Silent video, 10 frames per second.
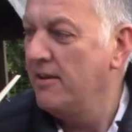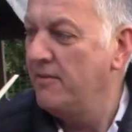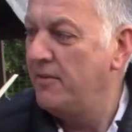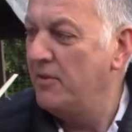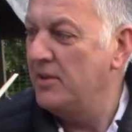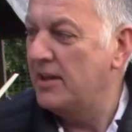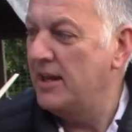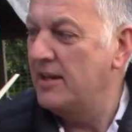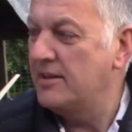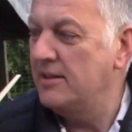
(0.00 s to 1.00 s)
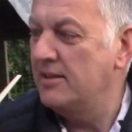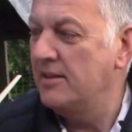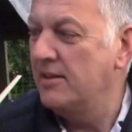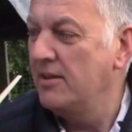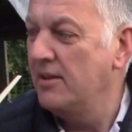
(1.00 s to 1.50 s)
Fill your garden
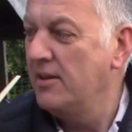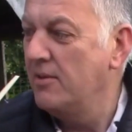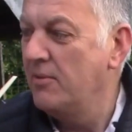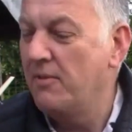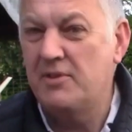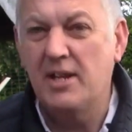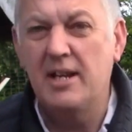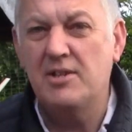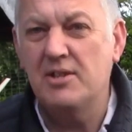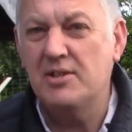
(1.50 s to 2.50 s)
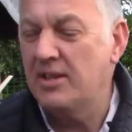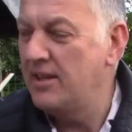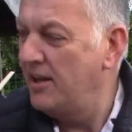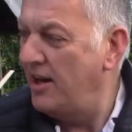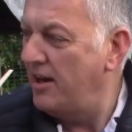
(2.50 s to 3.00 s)
with delicious
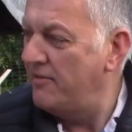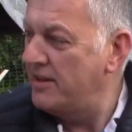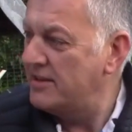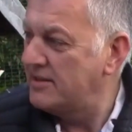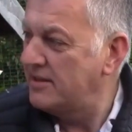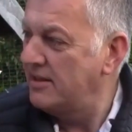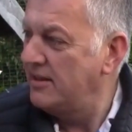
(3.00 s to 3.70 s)
harvests.